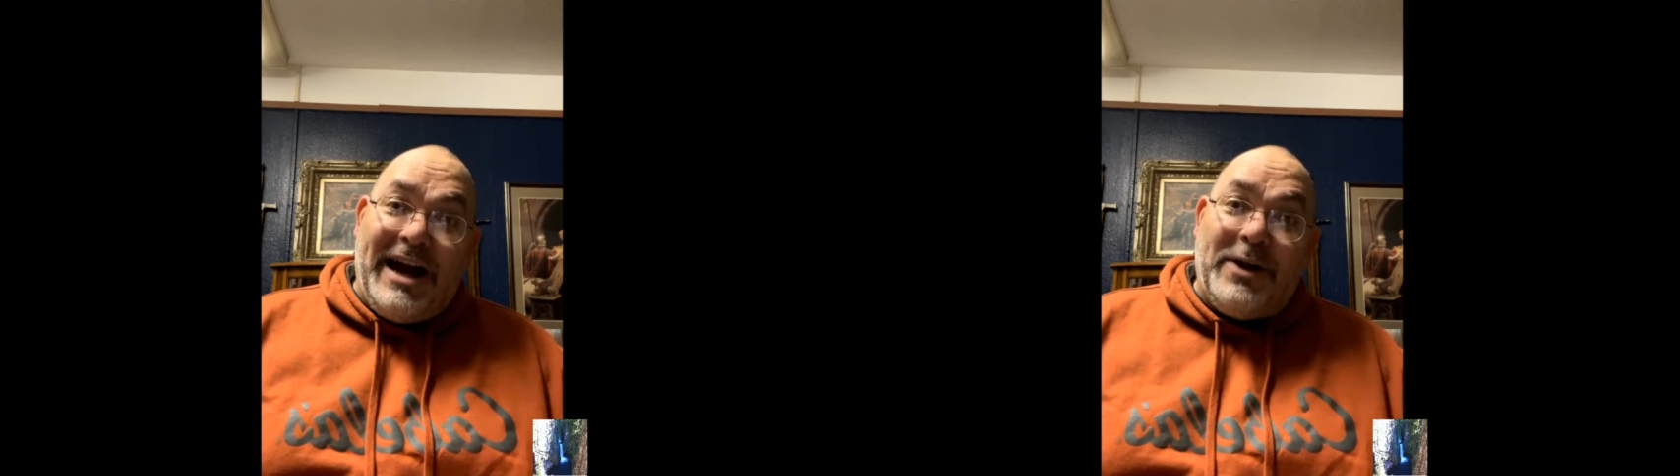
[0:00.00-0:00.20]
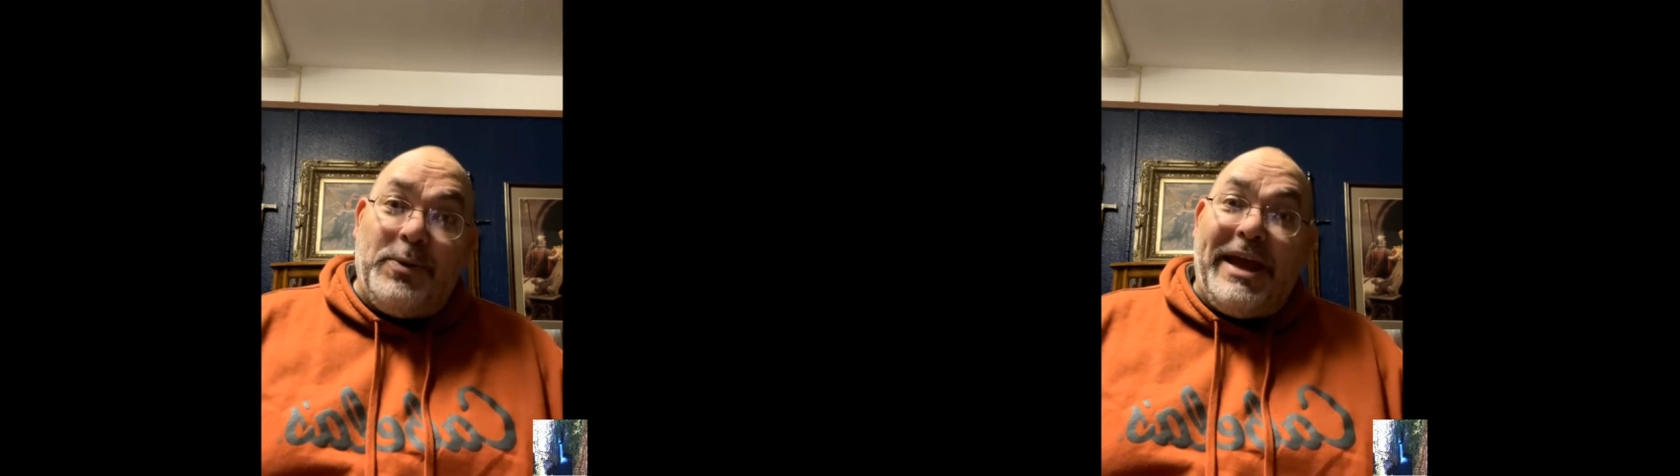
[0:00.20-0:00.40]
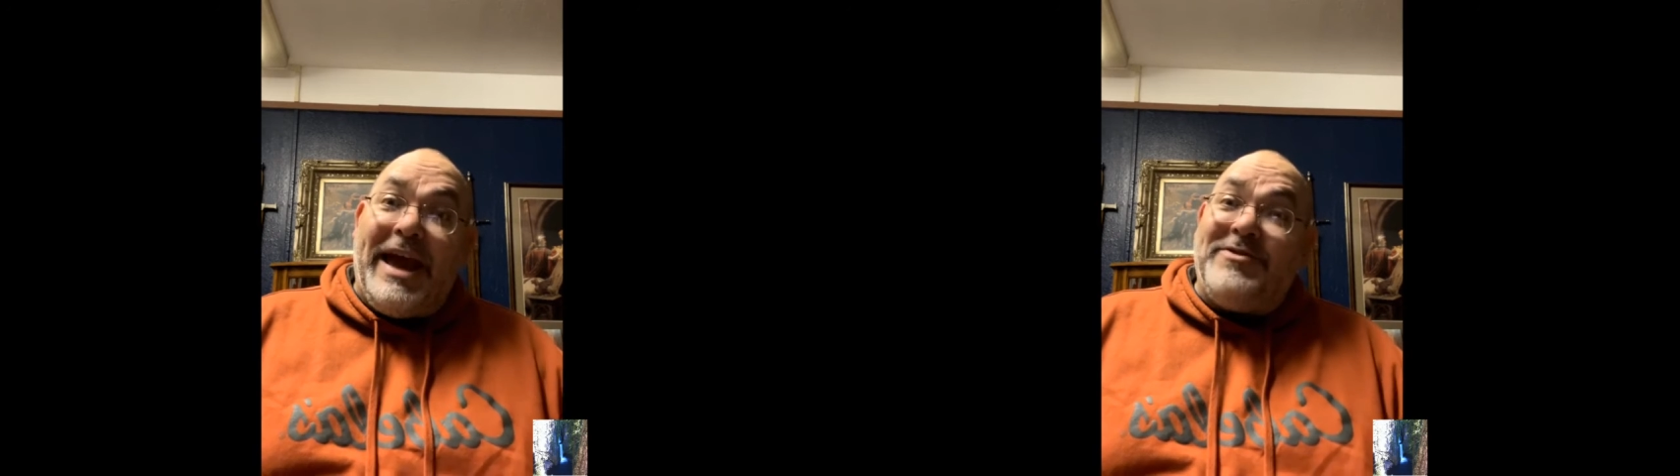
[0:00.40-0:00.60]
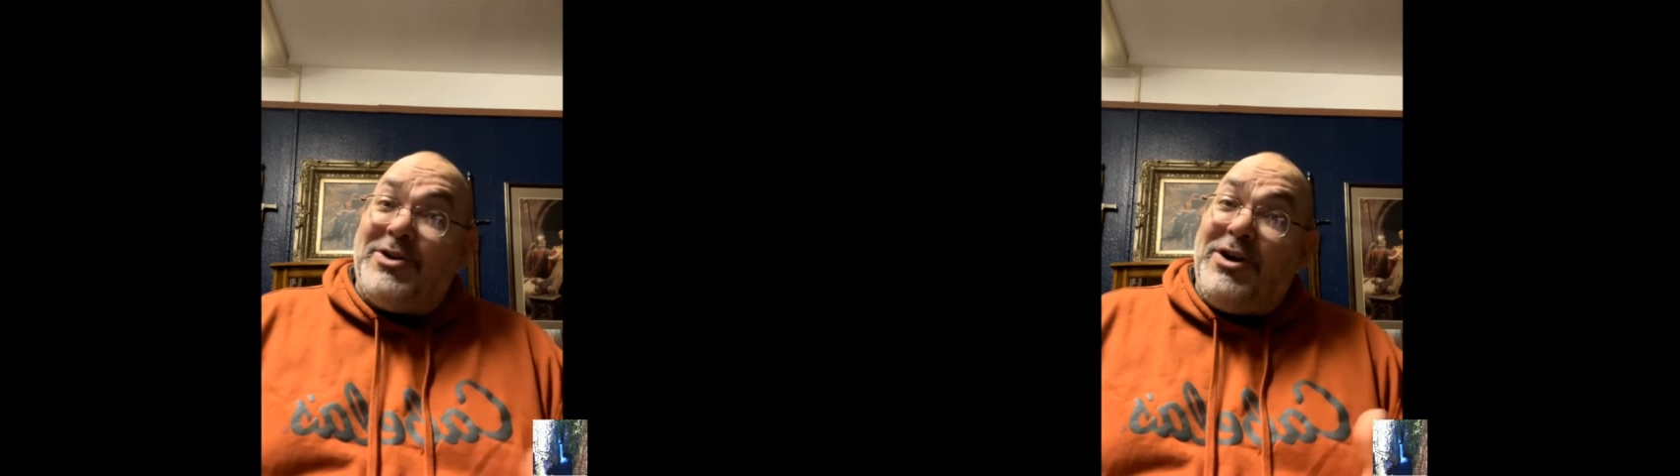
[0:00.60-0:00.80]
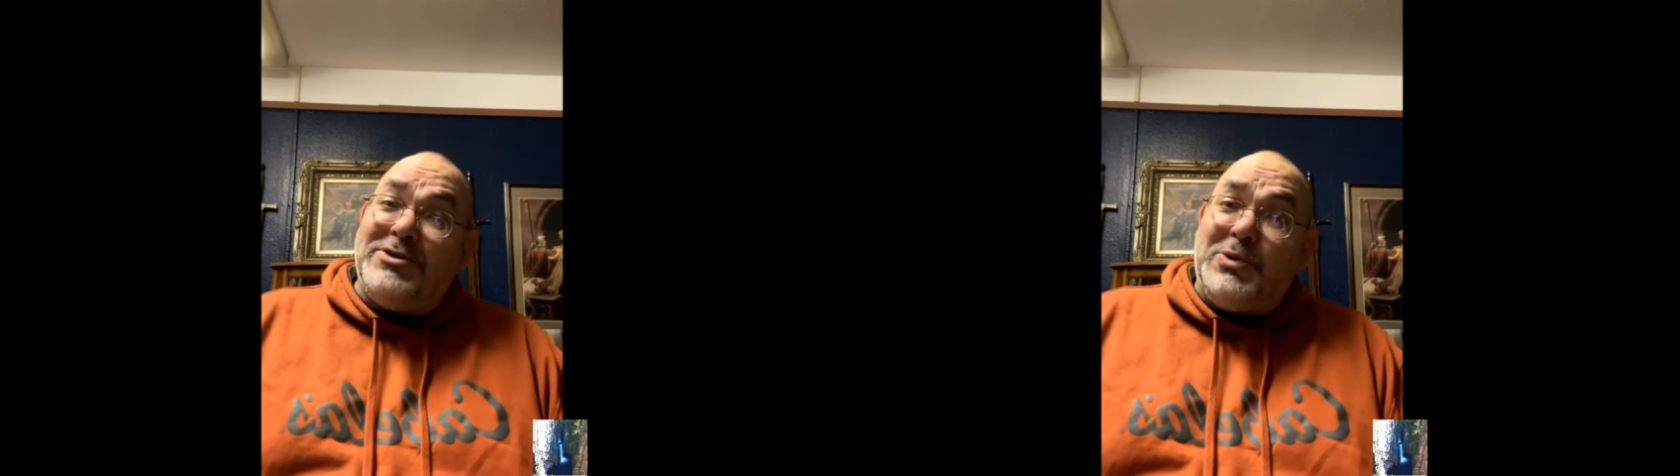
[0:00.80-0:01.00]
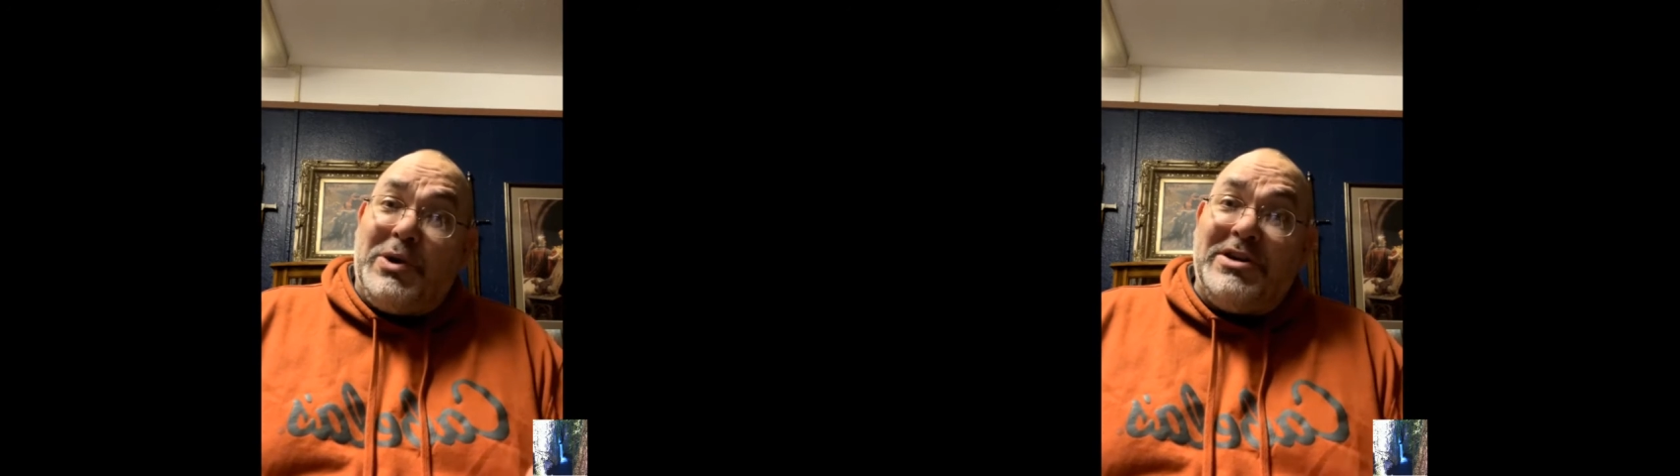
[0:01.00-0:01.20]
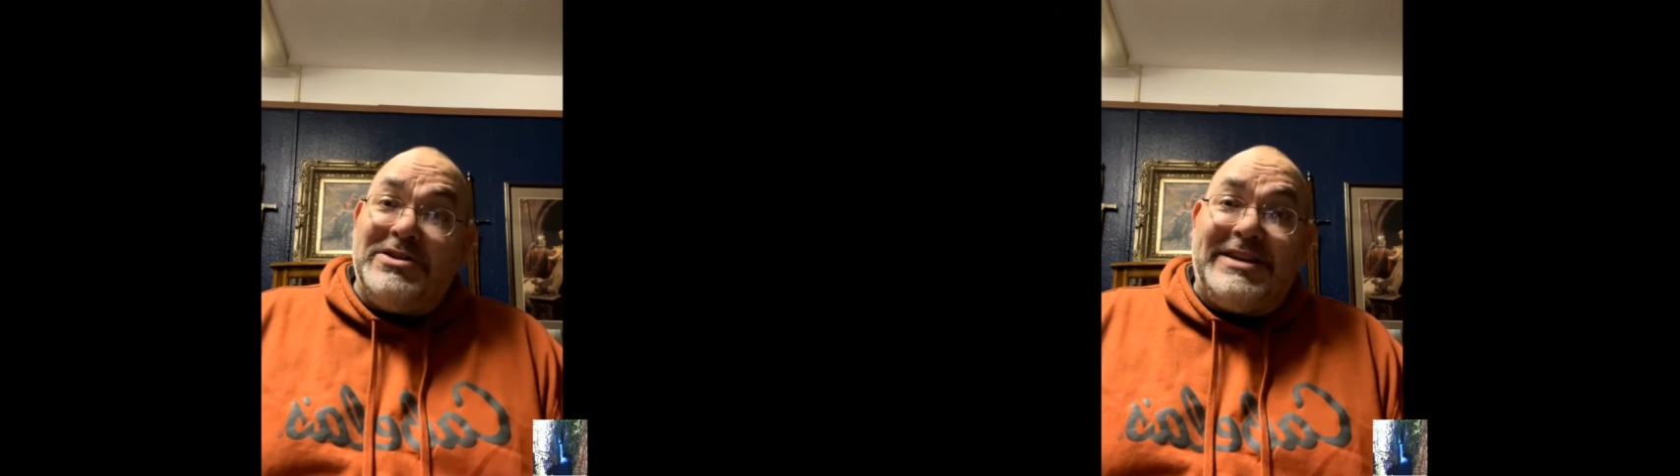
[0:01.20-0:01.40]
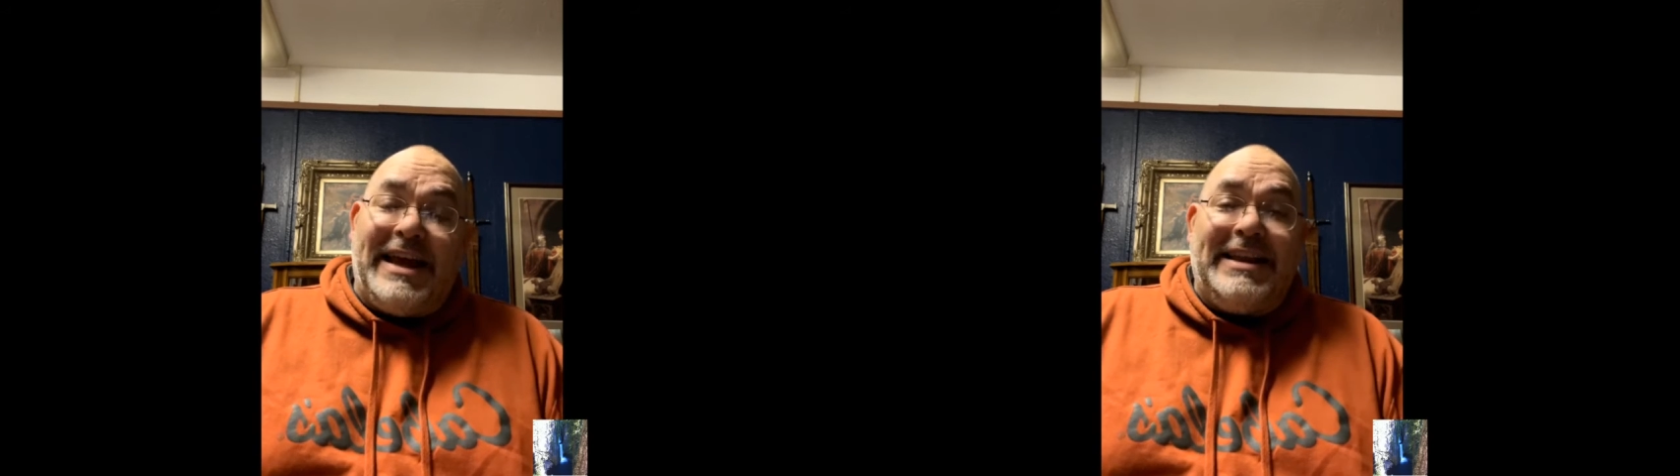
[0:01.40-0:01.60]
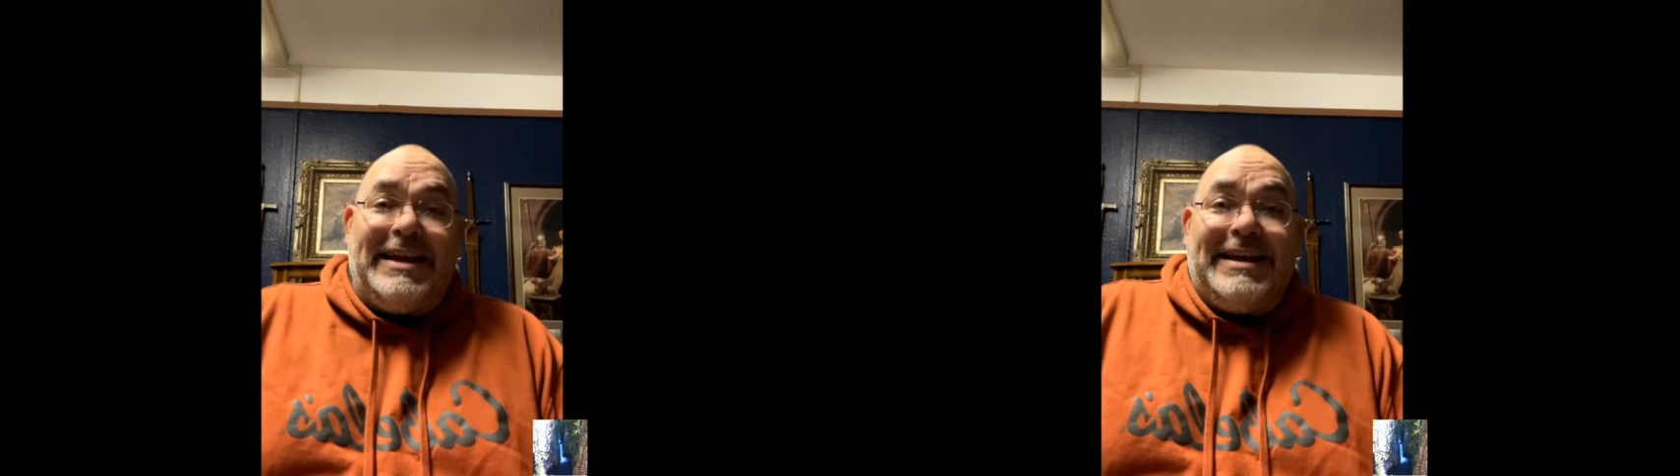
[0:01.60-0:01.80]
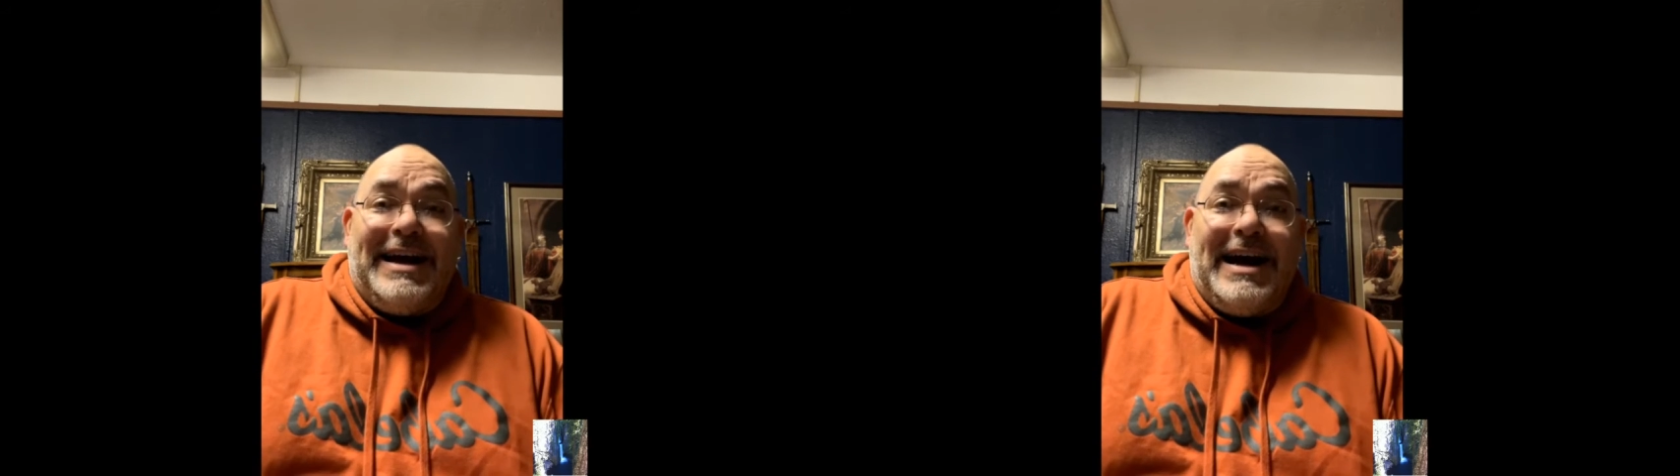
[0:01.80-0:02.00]
of God, we have to also
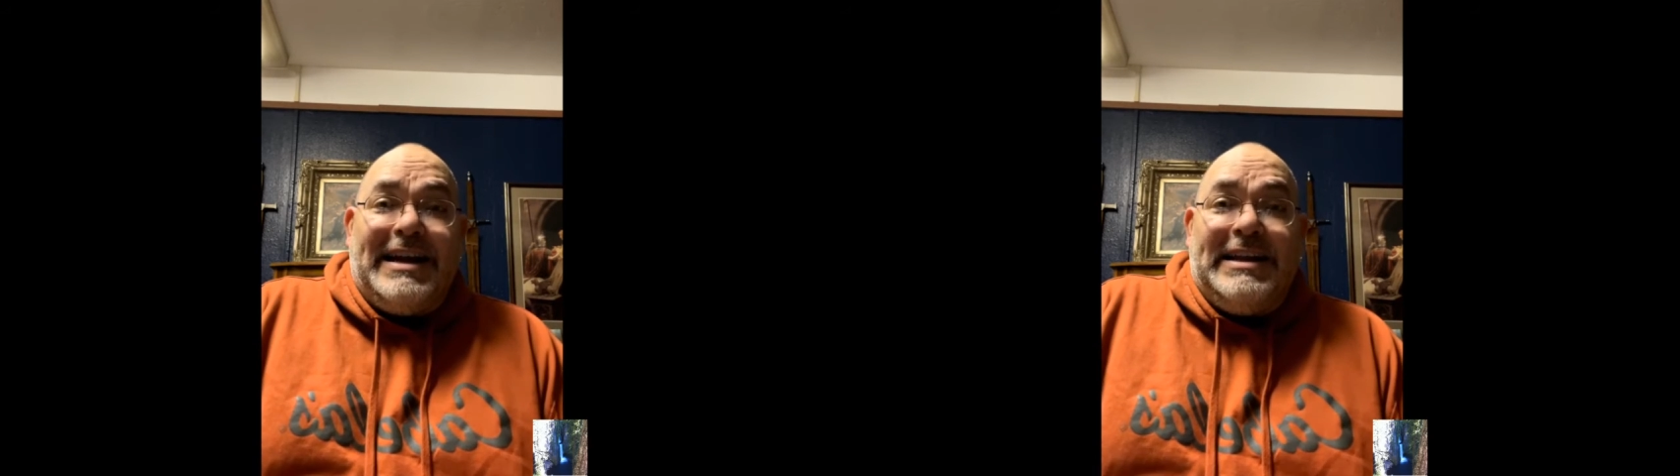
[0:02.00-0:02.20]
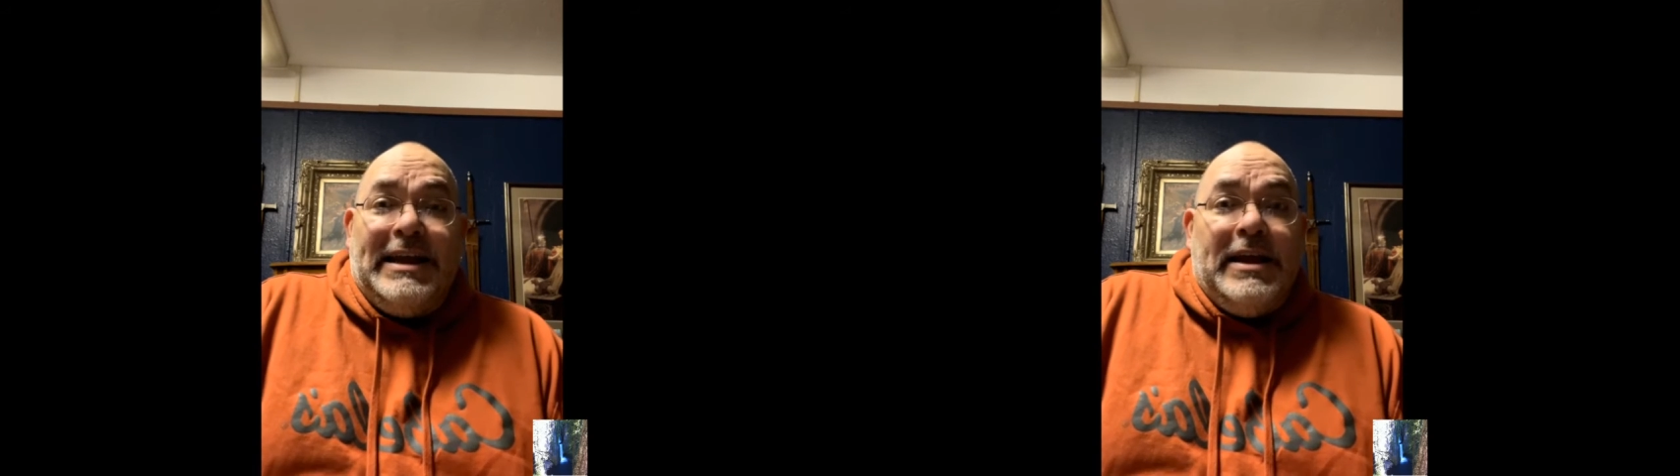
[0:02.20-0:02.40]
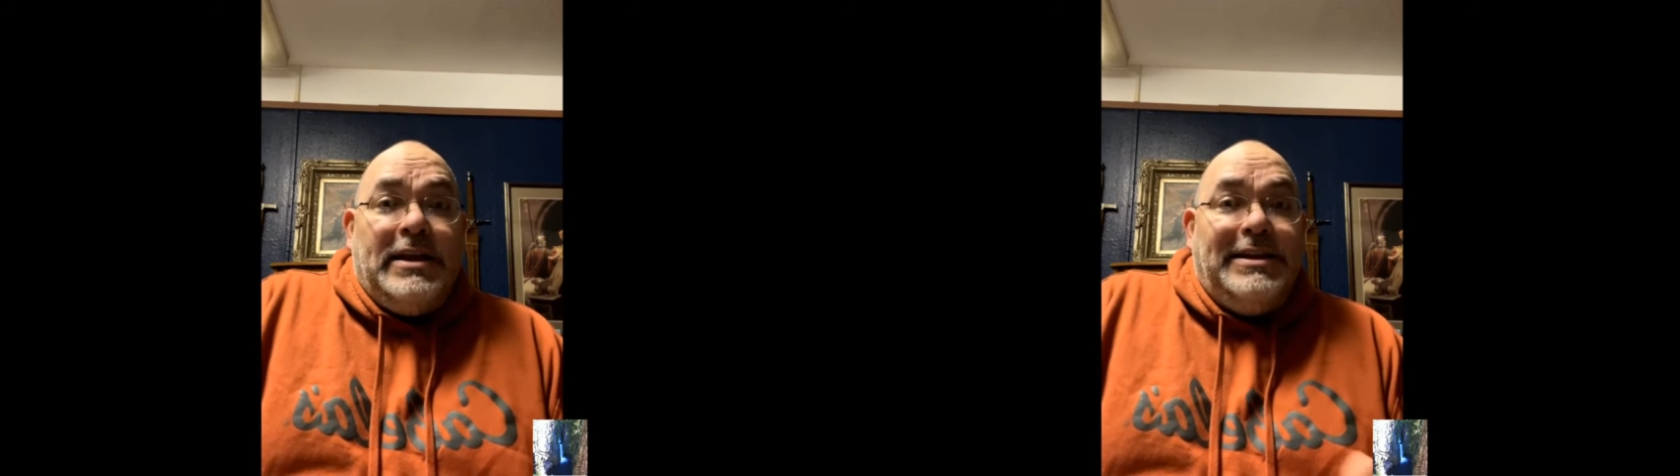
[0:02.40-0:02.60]
understand that God